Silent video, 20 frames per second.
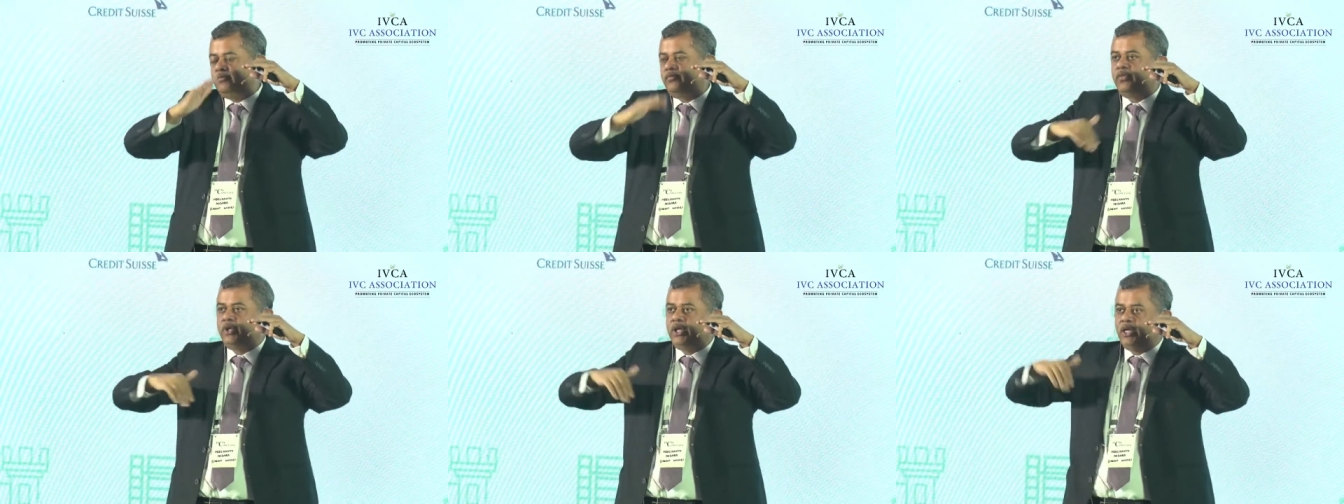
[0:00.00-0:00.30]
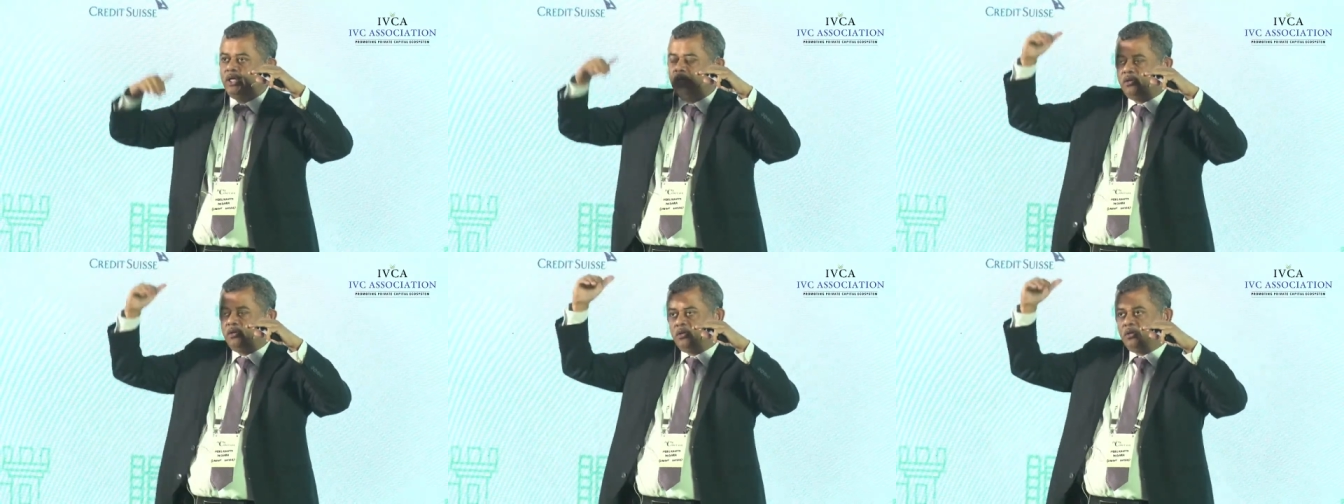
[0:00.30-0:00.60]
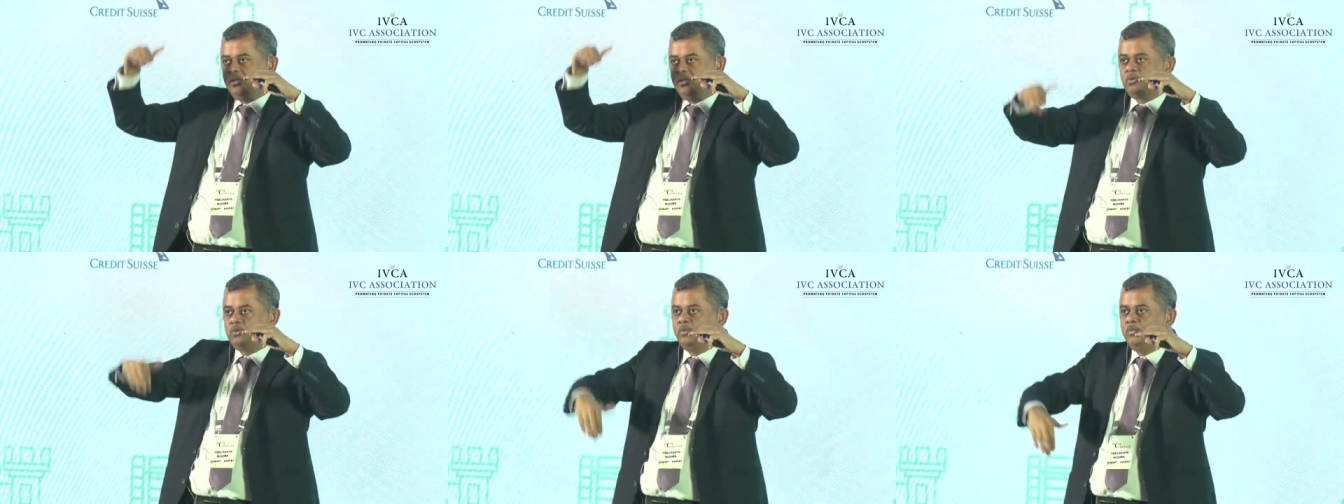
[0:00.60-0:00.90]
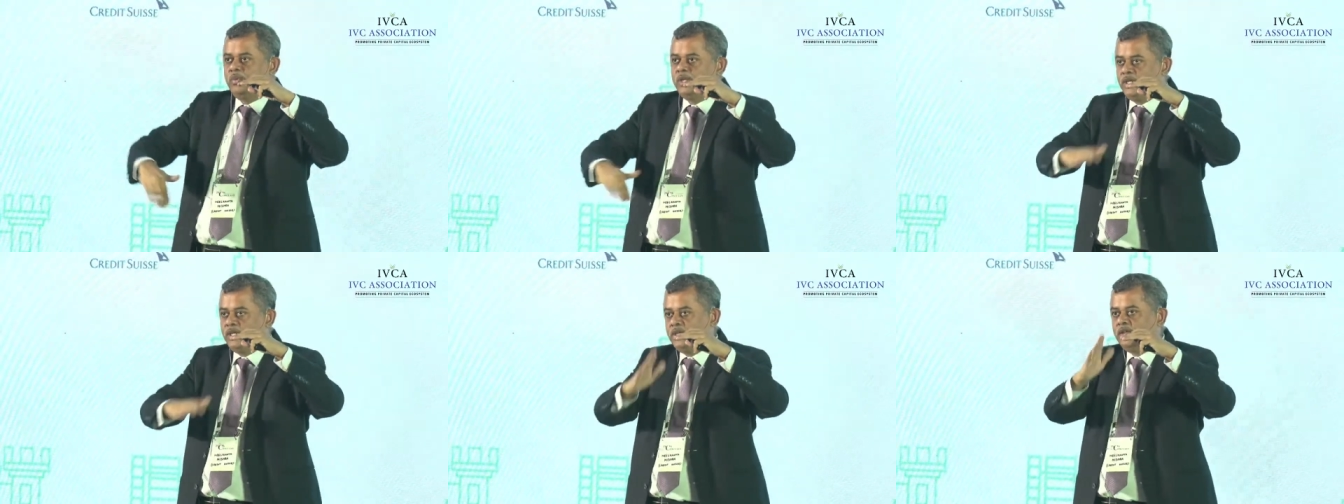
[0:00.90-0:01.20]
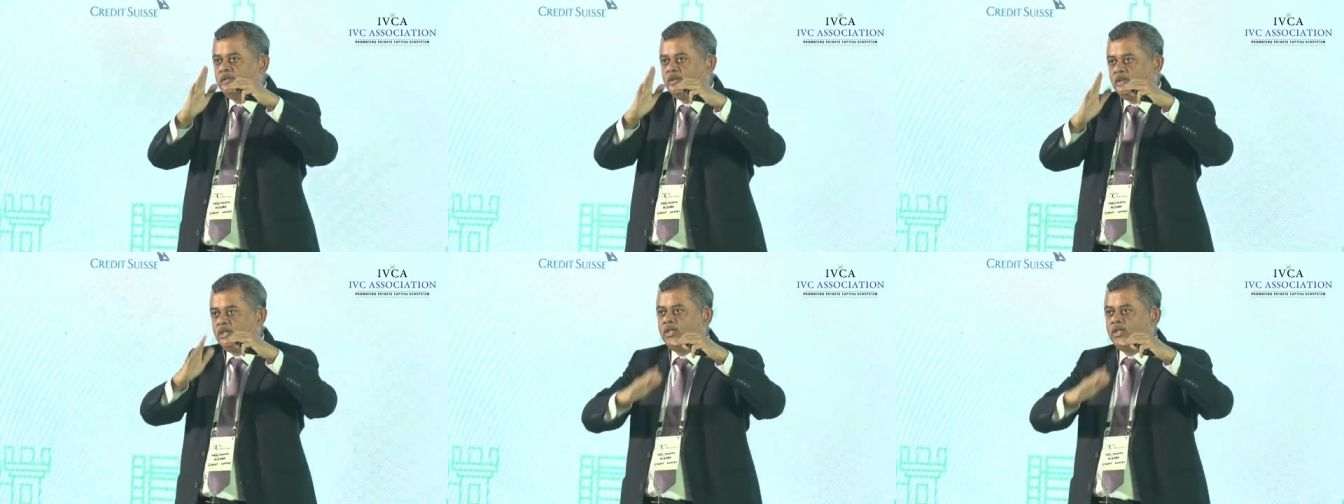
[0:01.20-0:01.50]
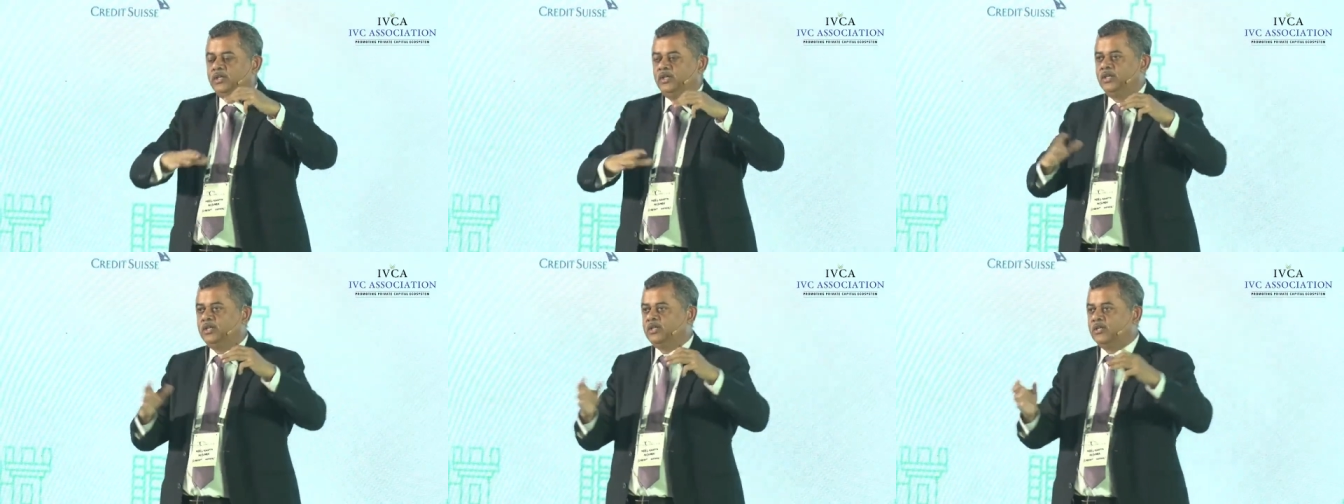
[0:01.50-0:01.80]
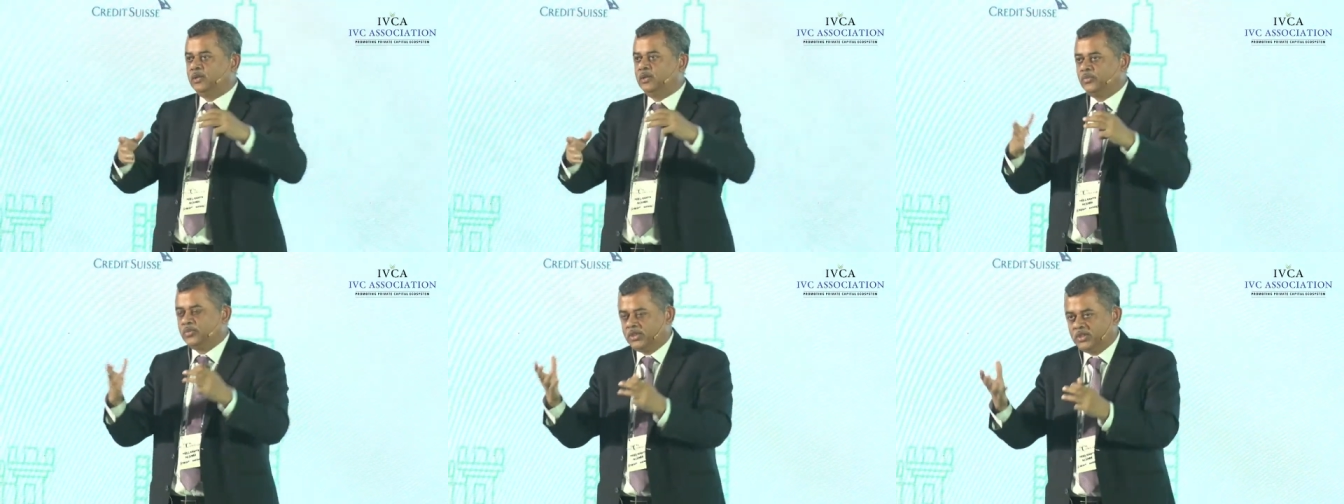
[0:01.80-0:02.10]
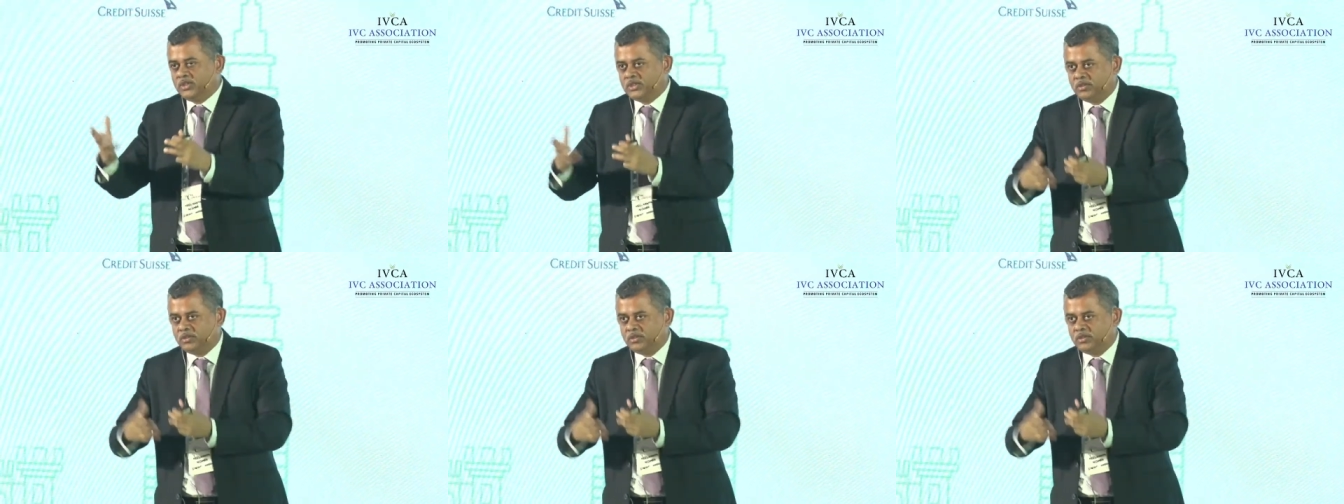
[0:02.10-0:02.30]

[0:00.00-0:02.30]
So you have high inflation, you raise rates,